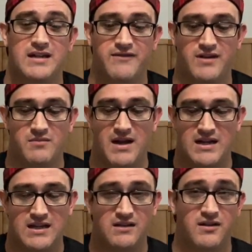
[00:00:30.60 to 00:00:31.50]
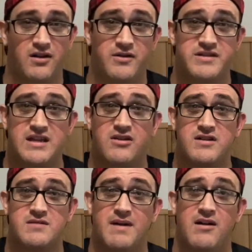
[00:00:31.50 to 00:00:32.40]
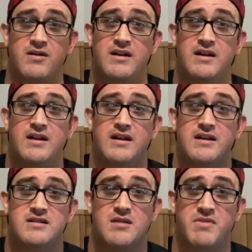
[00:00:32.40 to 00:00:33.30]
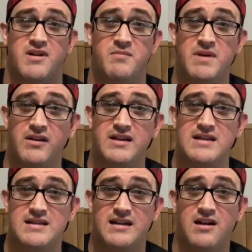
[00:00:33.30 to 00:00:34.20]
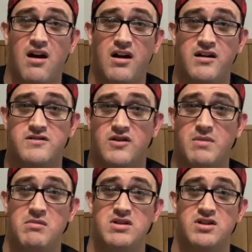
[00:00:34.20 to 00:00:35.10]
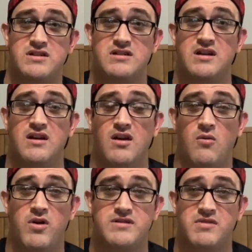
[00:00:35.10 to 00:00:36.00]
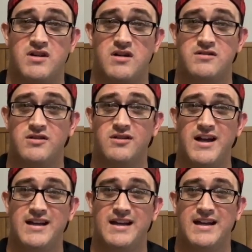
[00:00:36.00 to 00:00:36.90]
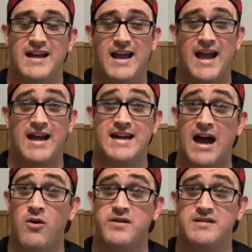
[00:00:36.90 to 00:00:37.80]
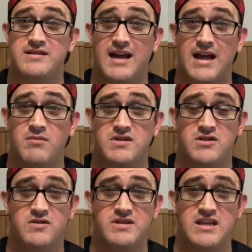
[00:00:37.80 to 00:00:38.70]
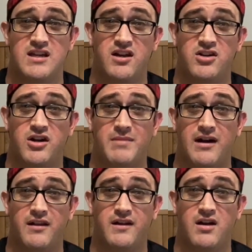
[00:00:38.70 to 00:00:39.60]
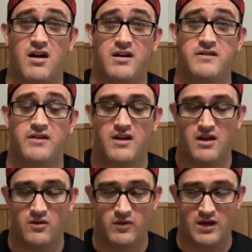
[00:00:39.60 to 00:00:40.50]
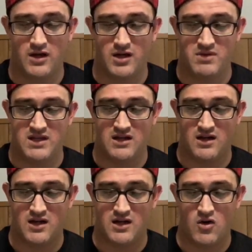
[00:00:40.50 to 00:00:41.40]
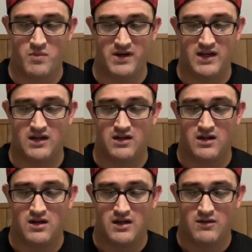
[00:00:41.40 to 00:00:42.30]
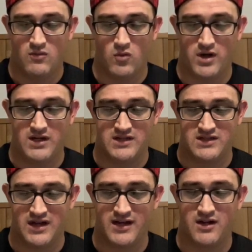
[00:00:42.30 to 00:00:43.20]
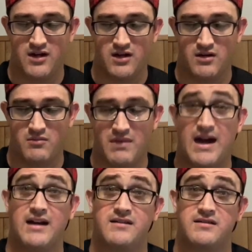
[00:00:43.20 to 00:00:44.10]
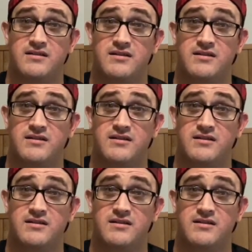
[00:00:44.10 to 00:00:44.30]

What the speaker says: given many little secrets about some of the abilities on cards, or maybe just what some of the cards look like. And now is the time to see a good amount of the cards. We are going to be opening one entire box.